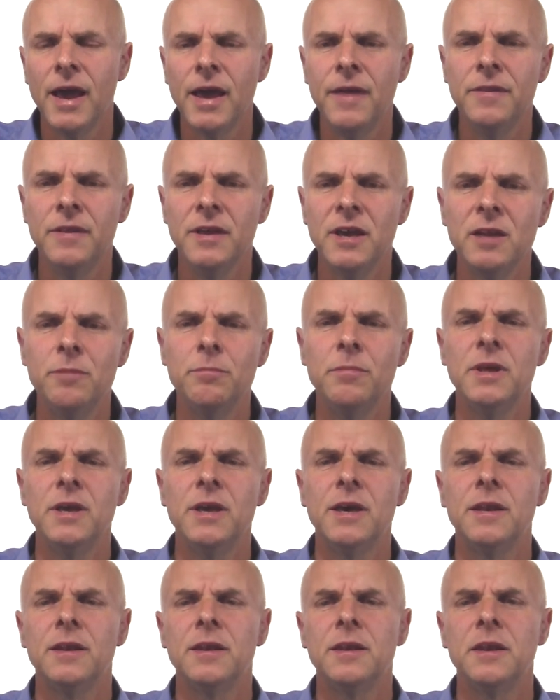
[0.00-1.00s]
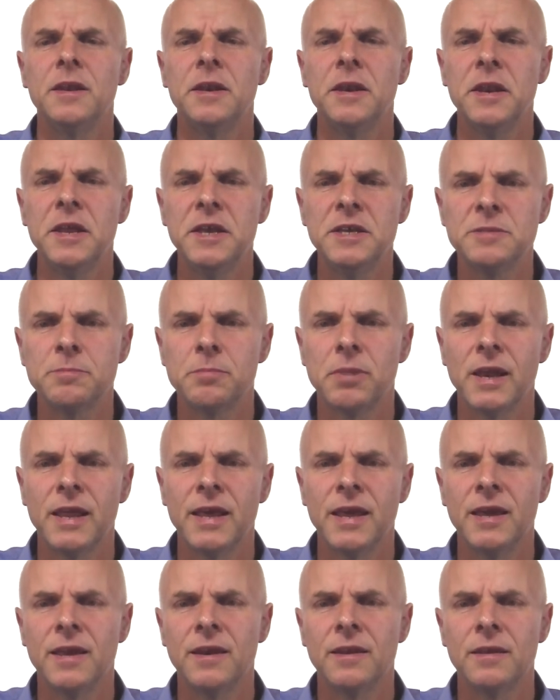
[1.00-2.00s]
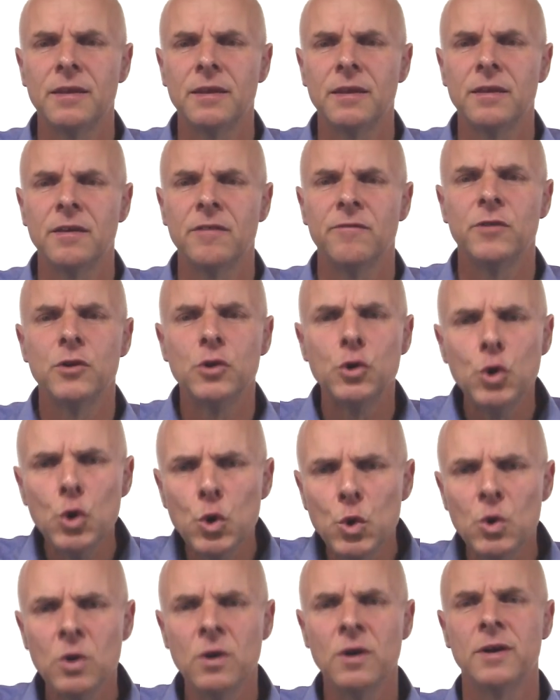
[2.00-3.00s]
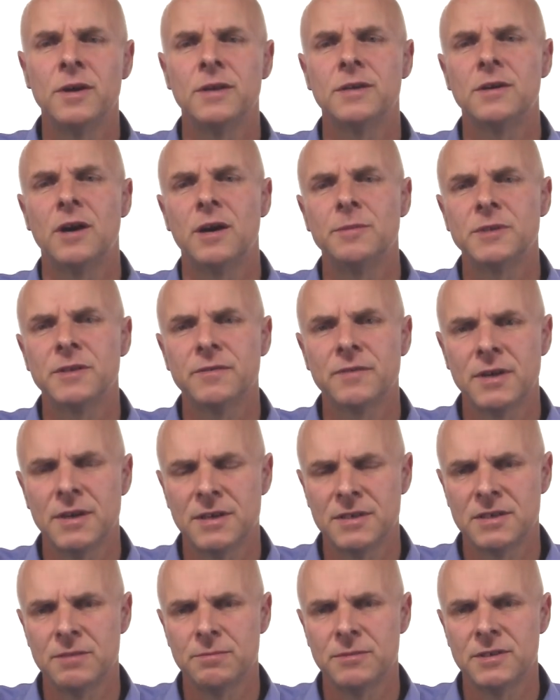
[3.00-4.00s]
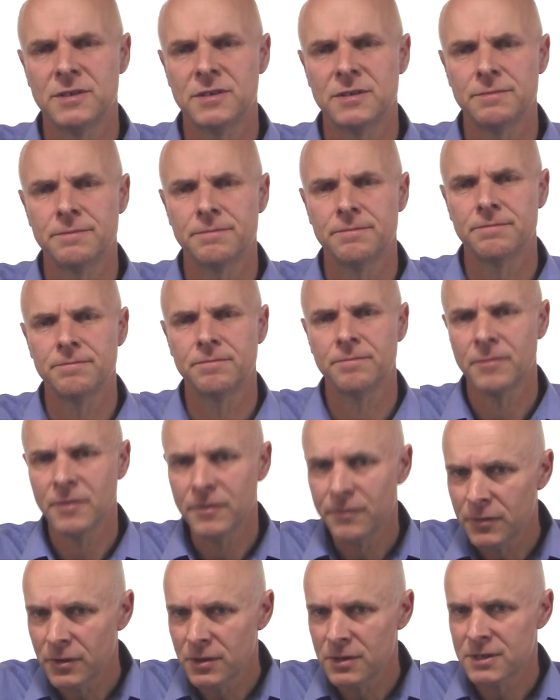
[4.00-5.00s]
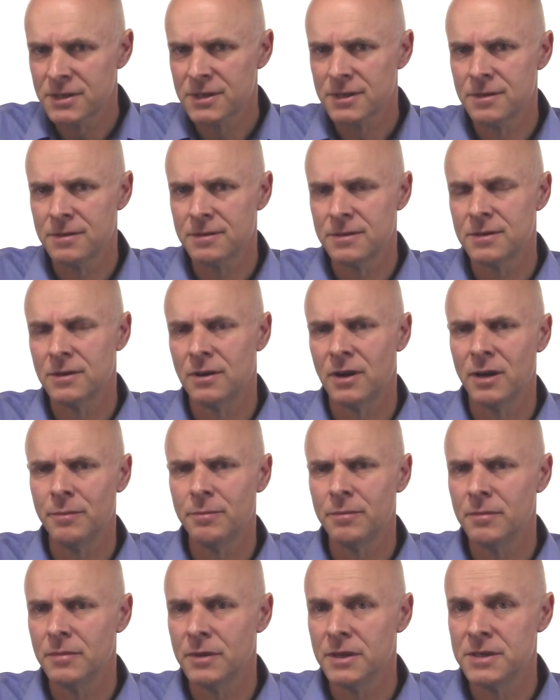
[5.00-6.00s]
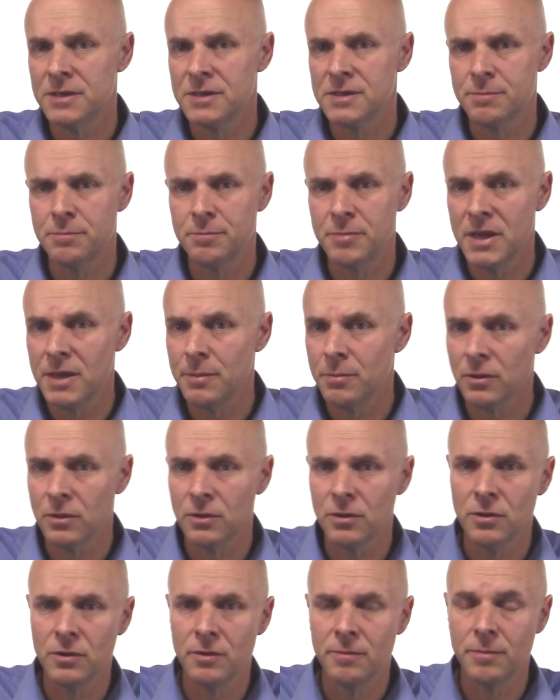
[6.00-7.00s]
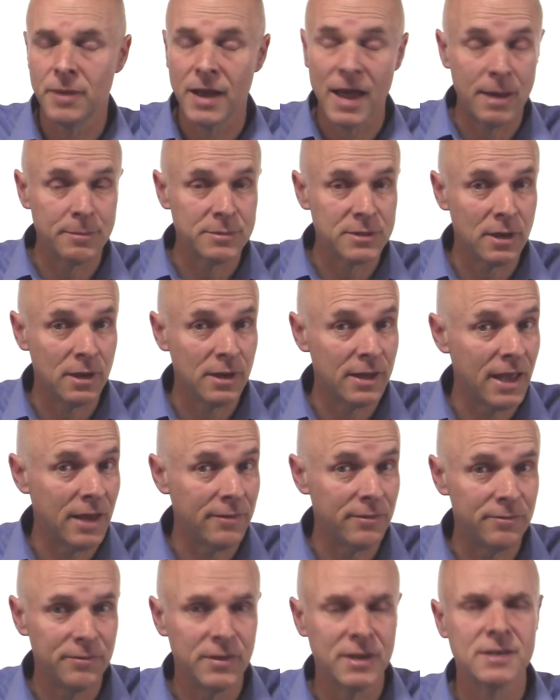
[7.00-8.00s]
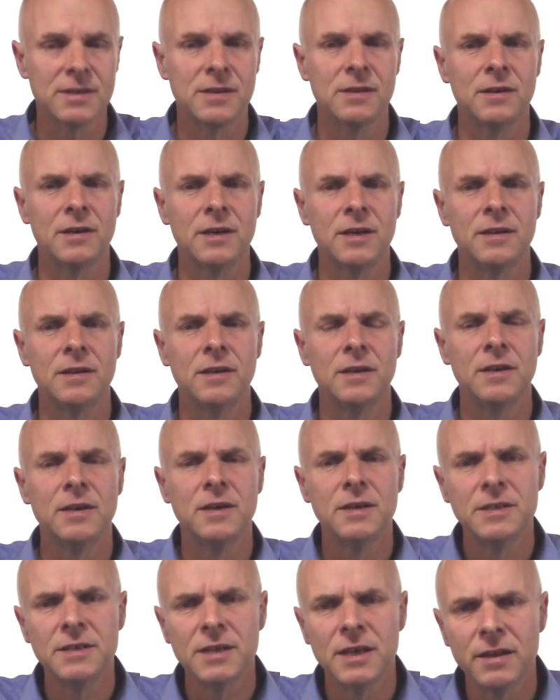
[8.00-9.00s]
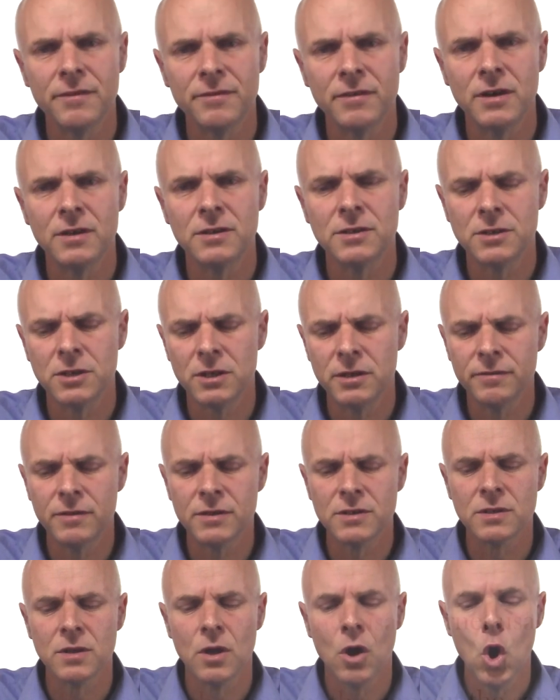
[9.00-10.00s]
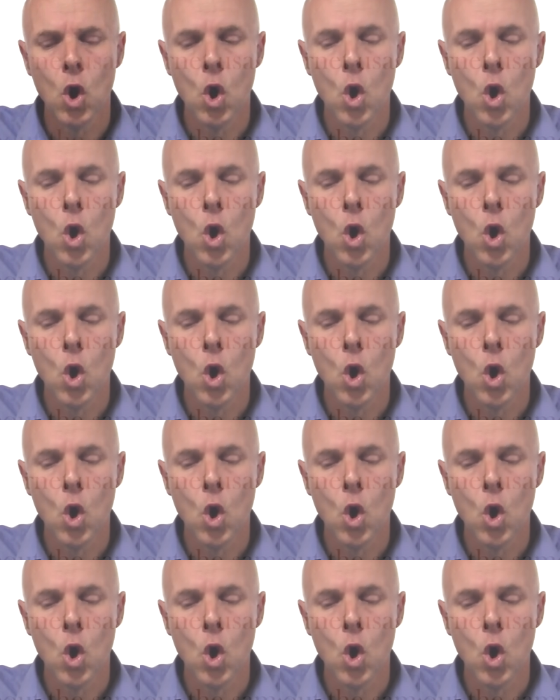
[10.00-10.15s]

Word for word: And the NBN is planned for two types of customers. The first type is people who perhaps only have a fixed line telephone service